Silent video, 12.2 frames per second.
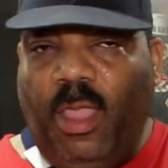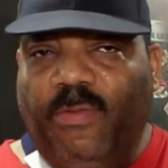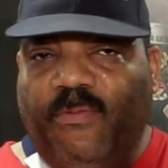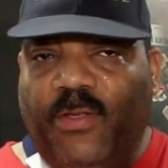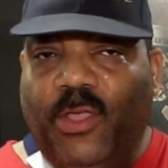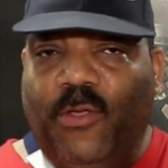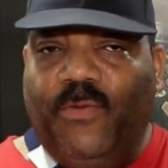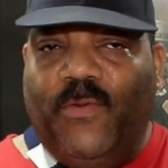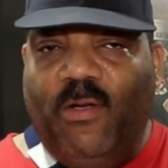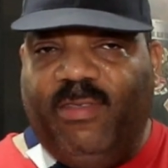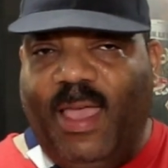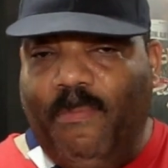those
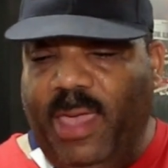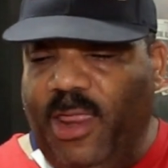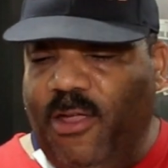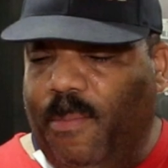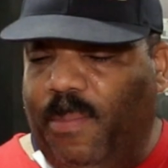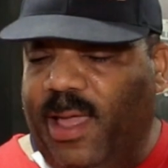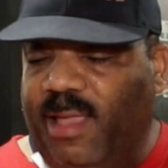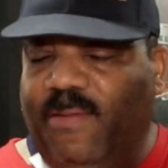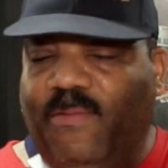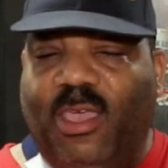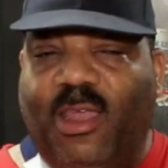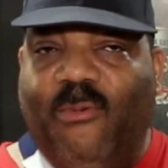folks at Meteor Plus
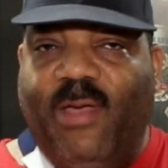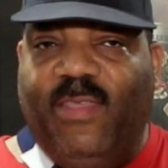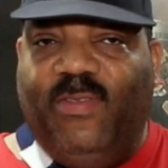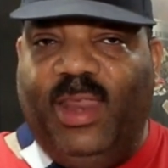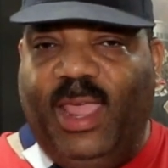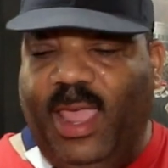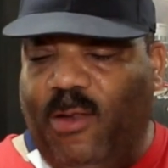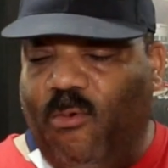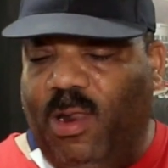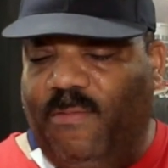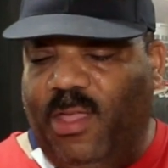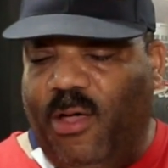if you're interested in getting
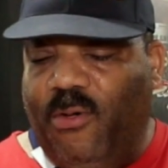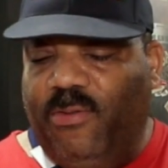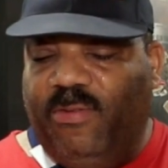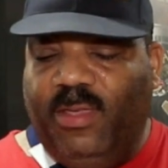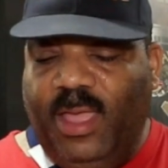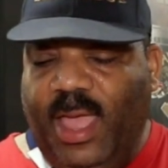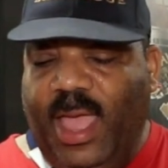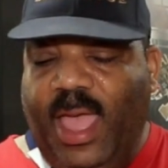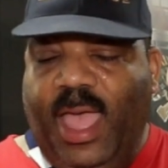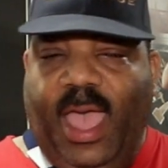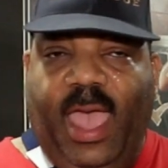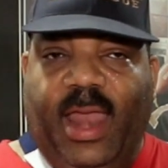one of those.
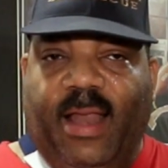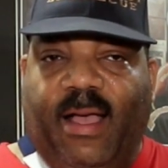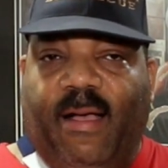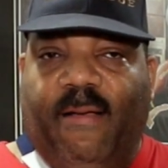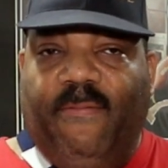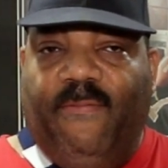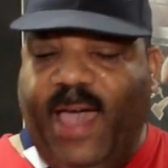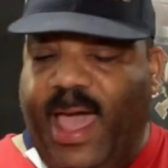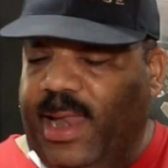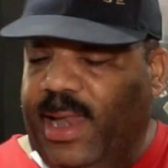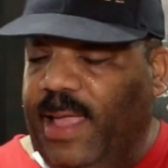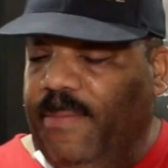And
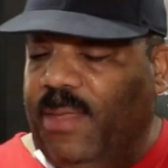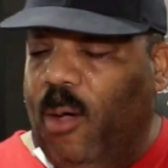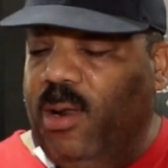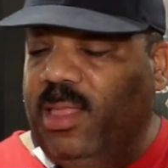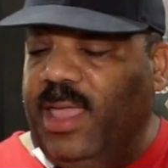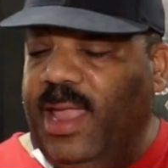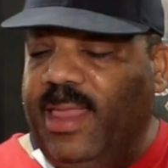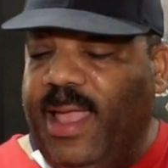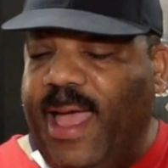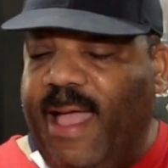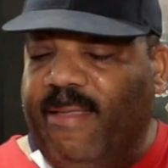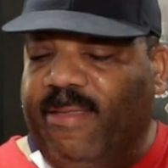finally, I want to thank the
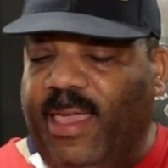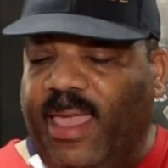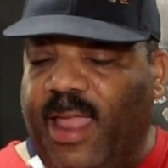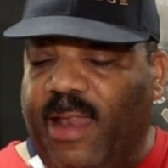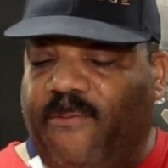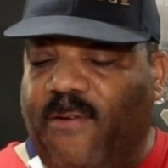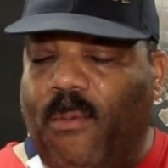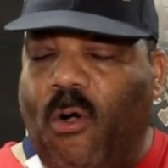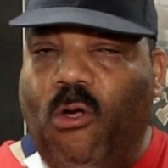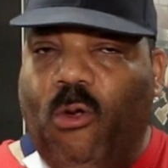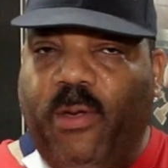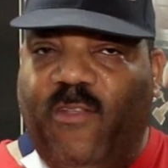guys again from
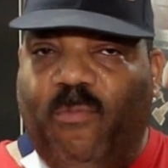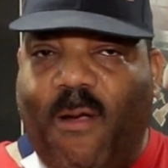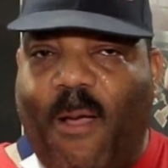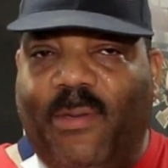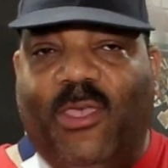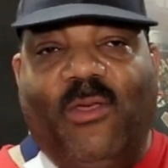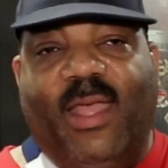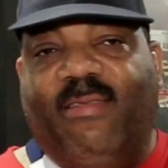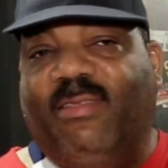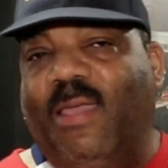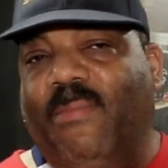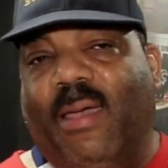Oakridge BBQ. They
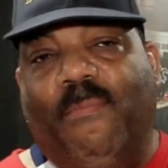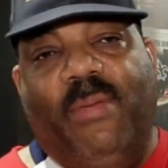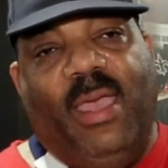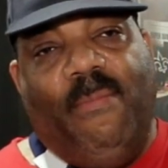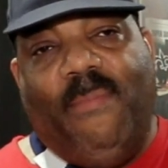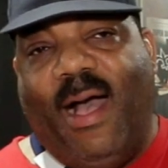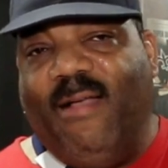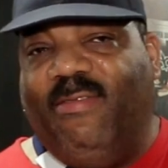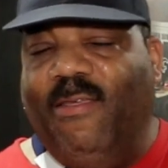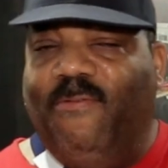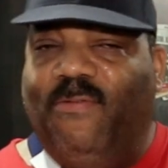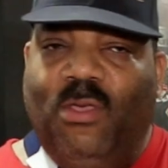sent me a big
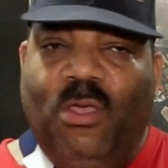box of